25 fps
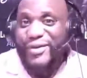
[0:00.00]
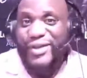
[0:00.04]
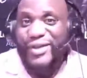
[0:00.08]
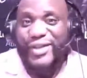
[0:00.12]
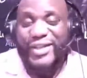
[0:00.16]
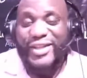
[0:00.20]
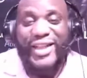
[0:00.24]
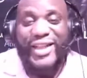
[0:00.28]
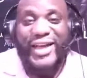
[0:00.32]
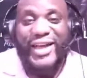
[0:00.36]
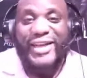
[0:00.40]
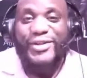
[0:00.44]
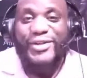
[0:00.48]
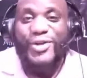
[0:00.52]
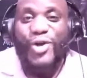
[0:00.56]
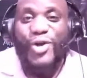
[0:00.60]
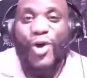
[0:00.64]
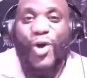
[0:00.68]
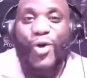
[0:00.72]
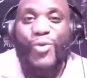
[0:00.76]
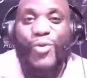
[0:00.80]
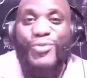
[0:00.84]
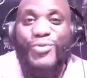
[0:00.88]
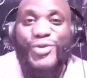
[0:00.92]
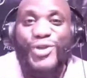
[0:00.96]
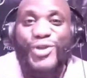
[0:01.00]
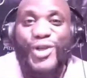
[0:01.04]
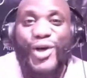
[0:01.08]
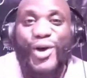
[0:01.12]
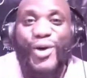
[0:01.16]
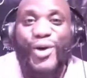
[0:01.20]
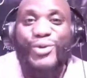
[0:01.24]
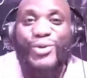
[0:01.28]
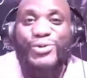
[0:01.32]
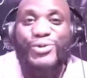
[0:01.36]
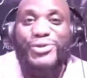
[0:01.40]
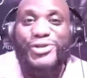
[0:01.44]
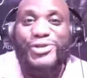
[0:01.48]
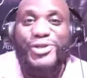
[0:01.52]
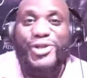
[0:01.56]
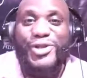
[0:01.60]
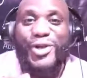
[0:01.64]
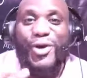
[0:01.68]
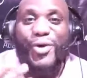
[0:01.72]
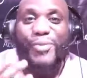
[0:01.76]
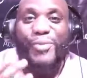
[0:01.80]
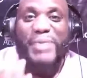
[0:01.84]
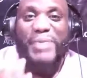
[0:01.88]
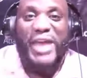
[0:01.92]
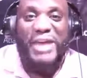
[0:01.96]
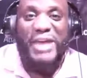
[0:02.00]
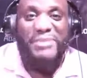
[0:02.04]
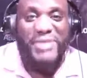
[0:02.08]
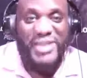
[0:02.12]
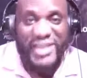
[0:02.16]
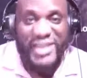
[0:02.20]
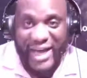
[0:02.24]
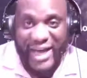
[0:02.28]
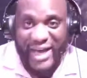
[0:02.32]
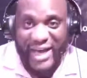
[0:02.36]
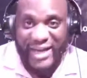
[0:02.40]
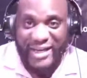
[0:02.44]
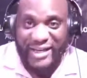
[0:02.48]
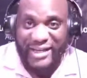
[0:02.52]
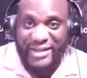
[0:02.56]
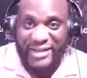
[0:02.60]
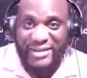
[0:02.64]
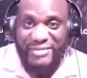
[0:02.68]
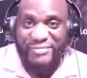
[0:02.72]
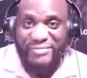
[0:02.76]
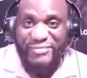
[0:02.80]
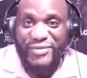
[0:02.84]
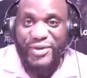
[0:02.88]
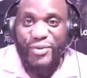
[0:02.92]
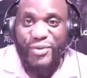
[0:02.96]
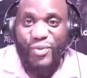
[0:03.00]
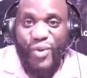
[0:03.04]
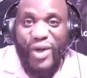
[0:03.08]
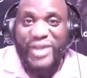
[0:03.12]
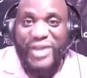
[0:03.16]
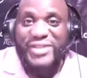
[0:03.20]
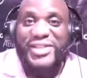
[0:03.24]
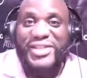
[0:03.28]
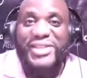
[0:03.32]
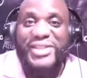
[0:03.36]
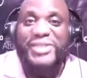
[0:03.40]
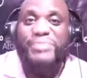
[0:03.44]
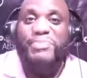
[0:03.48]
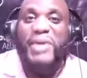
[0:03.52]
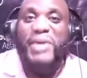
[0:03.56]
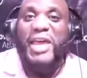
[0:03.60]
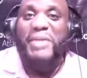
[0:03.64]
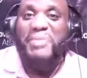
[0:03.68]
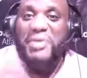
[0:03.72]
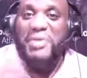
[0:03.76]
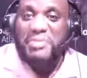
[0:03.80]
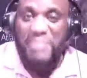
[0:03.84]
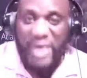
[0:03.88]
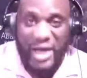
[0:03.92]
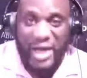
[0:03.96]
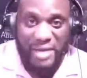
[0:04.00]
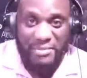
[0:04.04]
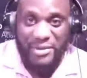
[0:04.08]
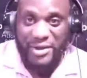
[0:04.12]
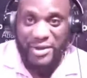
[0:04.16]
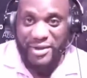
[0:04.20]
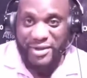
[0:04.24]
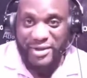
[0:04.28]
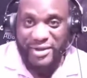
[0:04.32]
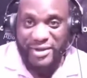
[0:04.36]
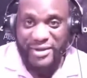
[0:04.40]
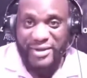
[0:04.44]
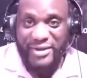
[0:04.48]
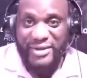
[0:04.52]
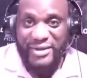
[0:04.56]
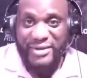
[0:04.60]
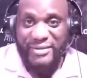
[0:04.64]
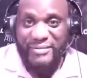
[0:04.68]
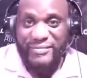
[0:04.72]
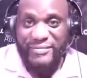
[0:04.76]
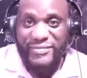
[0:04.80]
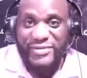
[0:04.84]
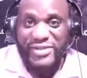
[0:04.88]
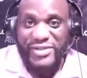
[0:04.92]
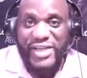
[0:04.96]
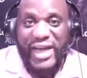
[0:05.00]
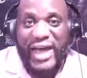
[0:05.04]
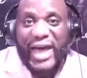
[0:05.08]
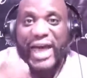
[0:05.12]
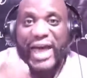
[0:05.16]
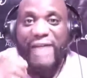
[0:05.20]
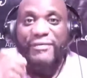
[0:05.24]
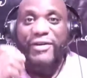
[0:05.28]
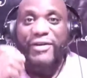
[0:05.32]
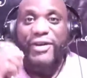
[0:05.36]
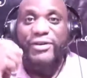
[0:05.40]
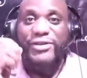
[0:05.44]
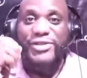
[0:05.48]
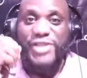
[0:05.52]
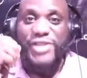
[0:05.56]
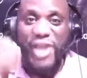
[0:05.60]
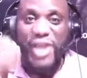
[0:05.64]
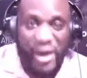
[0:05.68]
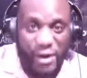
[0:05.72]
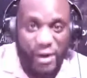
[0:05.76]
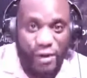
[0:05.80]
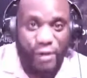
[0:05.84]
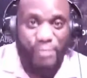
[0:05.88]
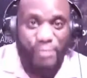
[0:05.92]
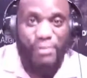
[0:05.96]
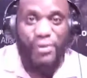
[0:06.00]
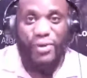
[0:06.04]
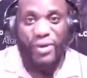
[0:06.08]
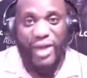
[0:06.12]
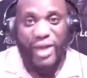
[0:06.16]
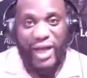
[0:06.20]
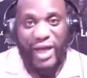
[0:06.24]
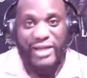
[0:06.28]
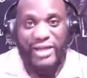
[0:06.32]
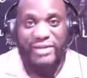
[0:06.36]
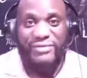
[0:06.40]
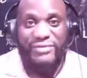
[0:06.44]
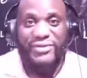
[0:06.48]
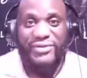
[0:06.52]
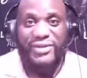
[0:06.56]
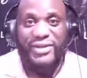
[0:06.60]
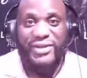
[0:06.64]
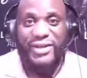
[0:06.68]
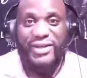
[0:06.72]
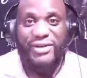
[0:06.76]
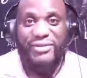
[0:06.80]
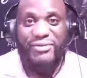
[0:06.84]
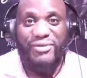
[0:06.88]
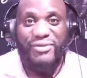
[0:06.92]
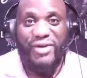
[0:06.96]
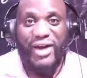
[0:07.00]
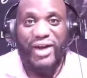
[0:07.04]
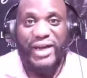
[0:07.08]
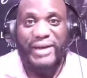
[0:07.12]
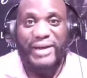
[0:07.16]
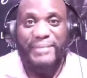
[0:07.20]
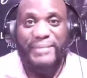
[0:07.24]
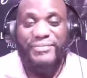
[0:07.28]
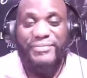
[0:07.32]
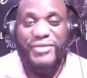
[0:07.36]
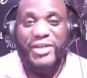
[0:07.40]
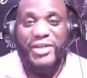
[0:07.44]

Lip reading: Like no baby daddy wants his baby mama to have a terrible life, right?